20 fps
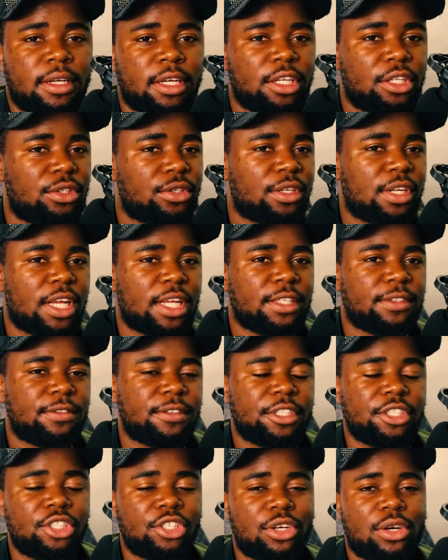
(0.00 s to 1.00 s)
In today's
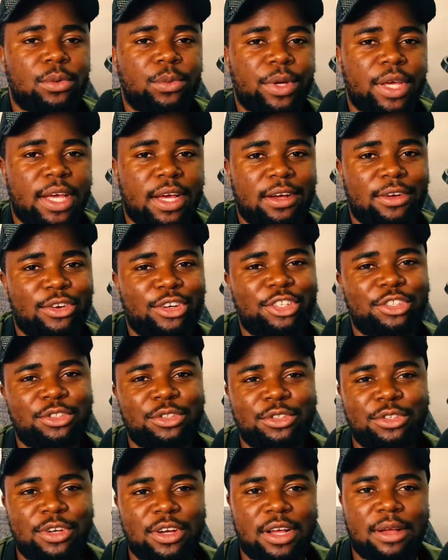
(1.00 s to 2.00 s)
video, we are going to
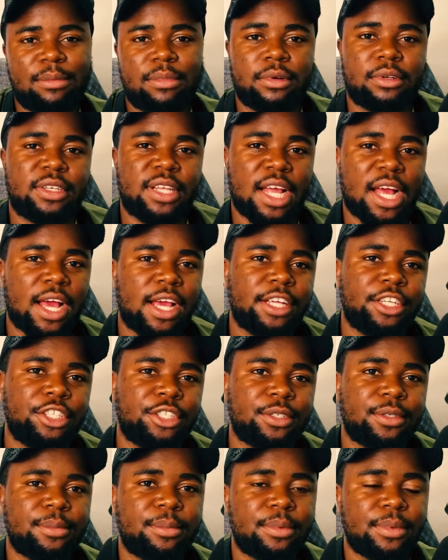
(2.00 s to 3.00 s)
talk about
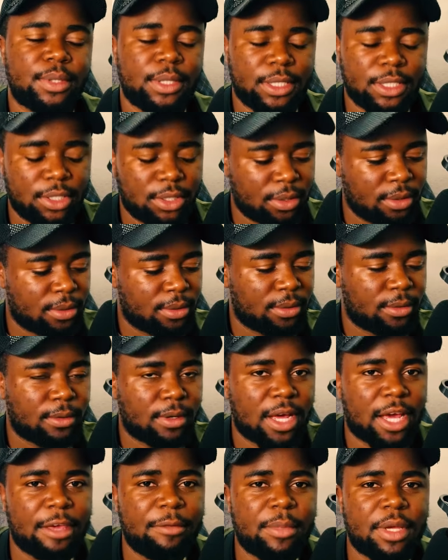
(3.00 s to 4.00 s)
iShop. So
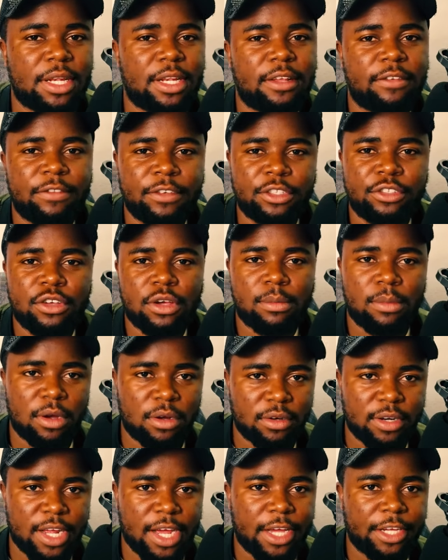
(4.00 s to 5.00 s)
I made a video
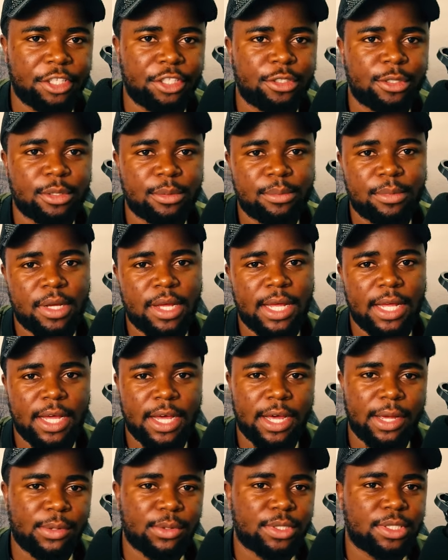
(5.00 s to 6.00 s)
about iShop.
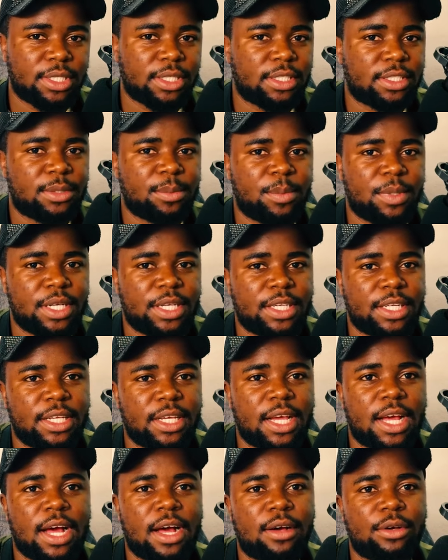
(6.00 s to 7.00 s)
I was
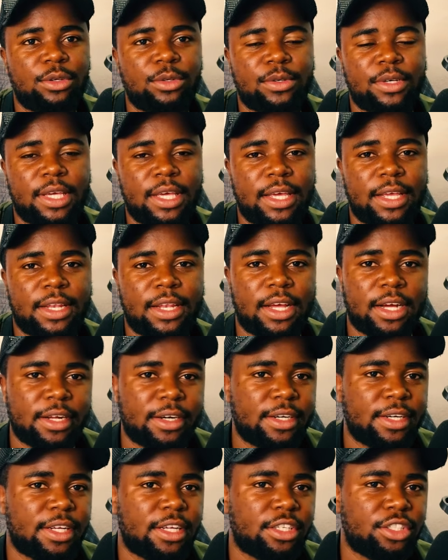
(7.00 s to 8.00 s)
explaining how you can uh,
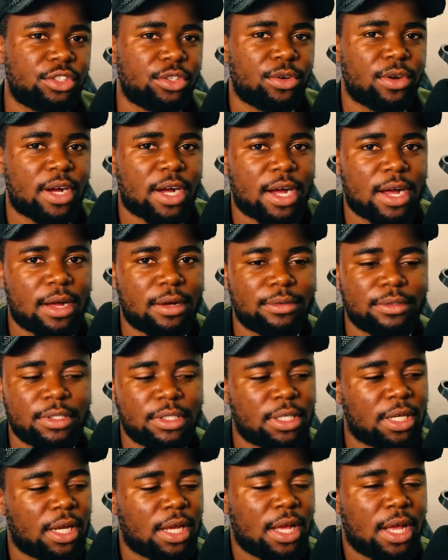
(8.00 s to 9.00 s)
create your
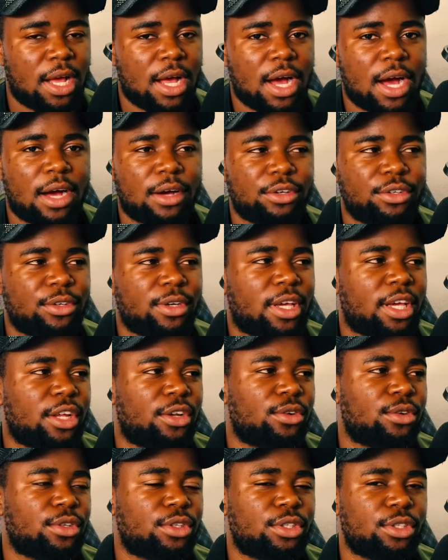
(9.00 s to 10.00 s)
account, how you
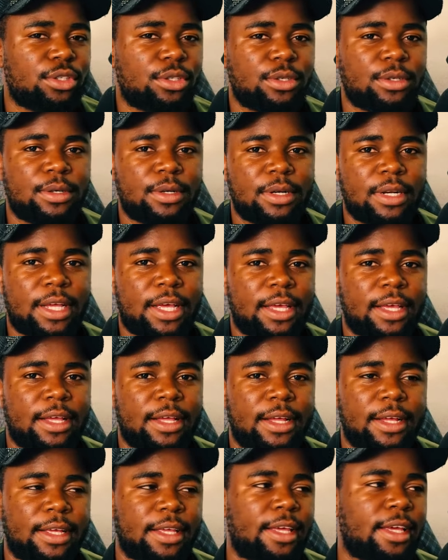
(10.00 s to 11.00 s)
can also like
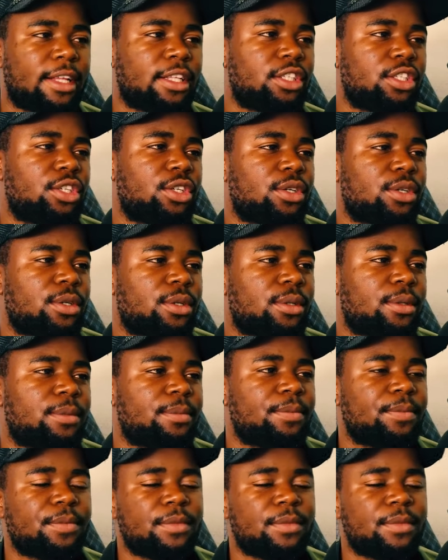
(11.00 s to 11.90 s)
uh, get your